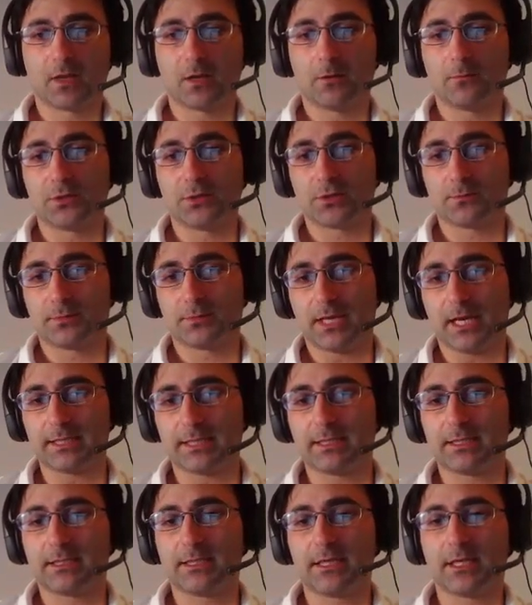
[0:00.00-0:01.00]
Bishop takes
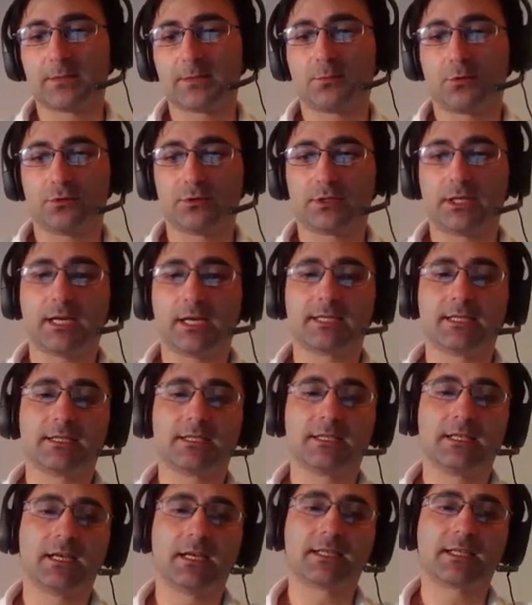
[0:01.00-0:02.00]
e6, pawn takes
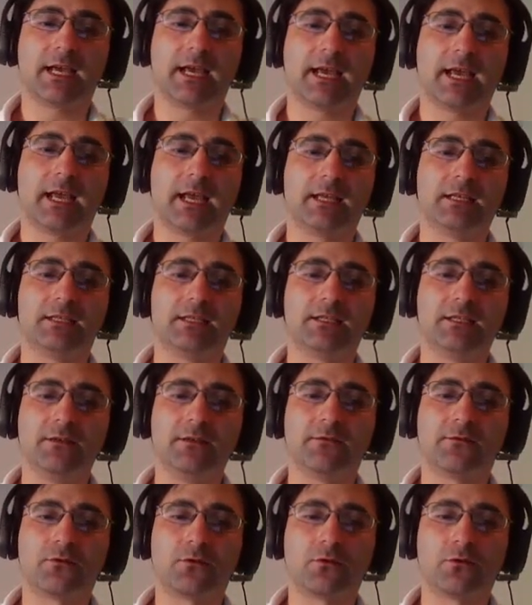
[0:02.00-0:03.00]
e6, and
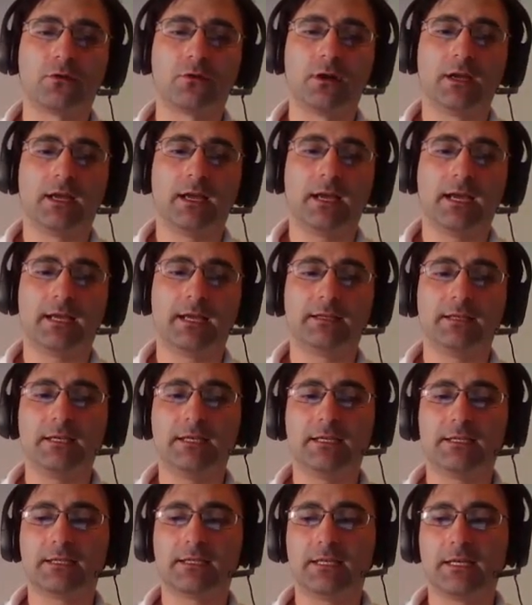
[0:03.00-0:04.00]
d4 and the
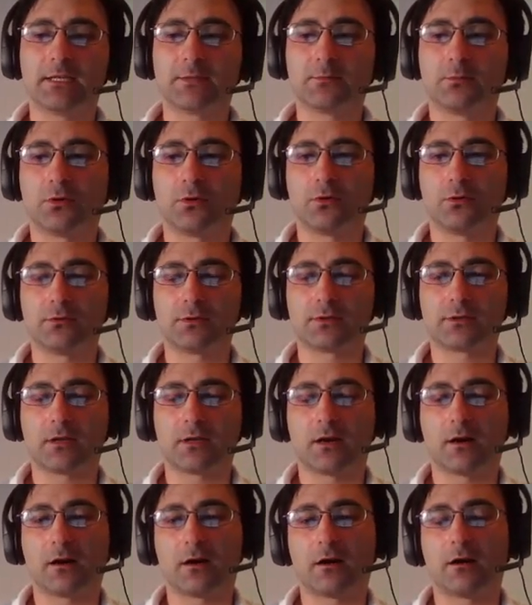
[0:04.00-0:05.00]
e6 pawns
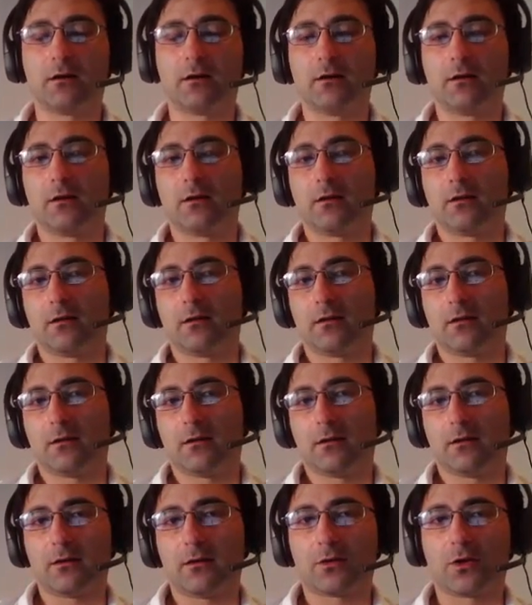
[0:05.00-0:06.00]
are
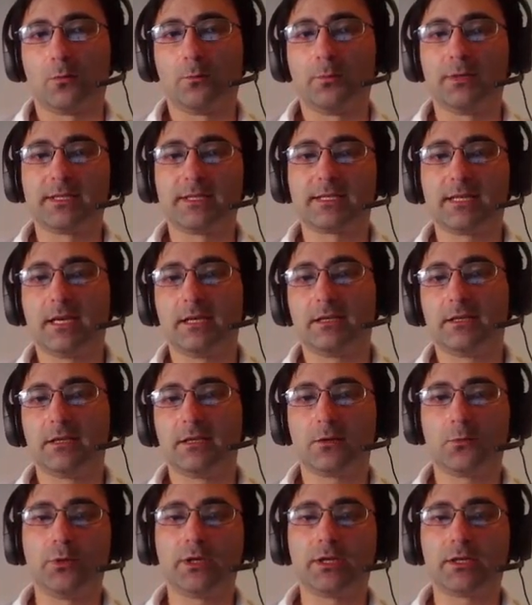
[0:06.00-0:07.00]

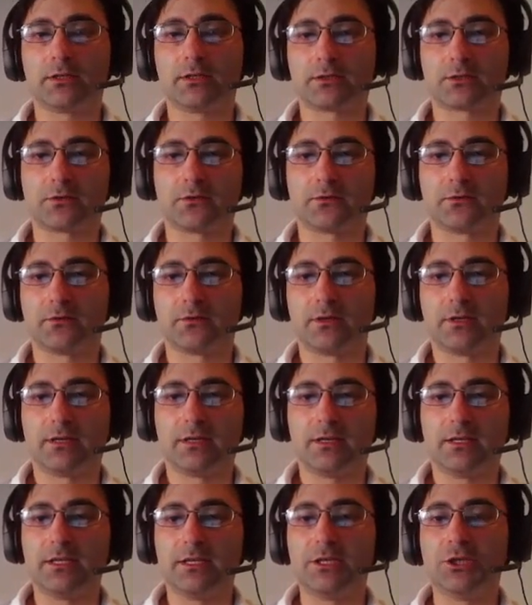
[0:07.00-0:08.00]
compensating weakness of
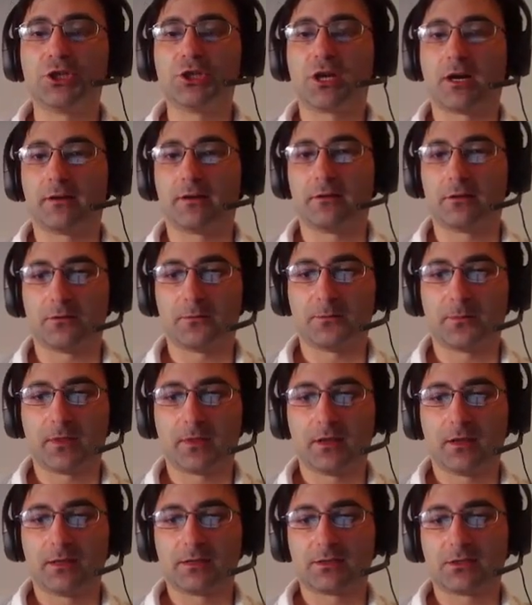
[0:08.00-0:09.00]
each other.
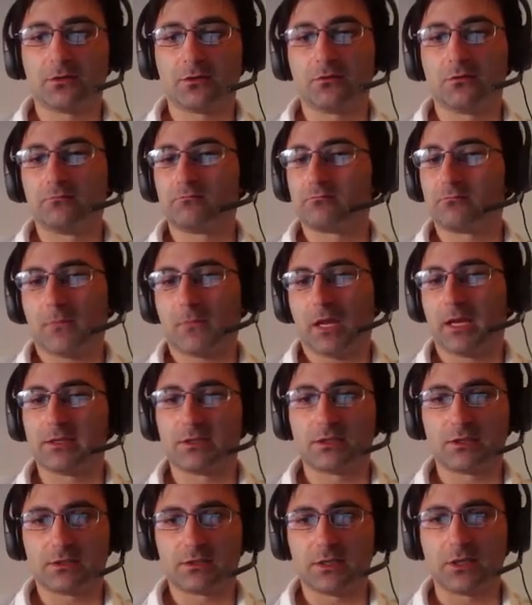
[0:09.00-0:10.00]
So it's
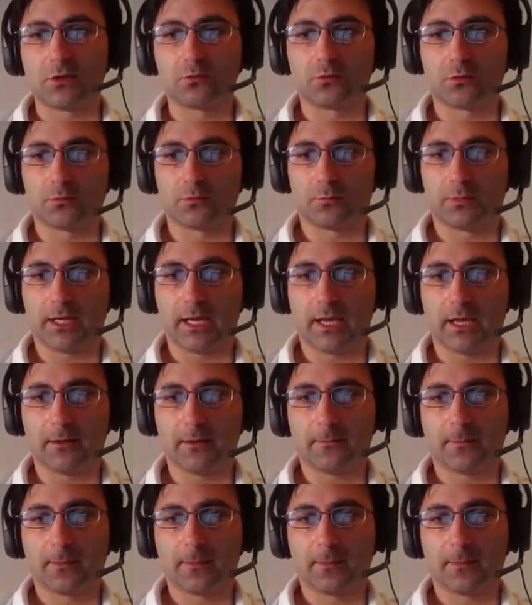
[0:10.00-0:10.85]
just equal play.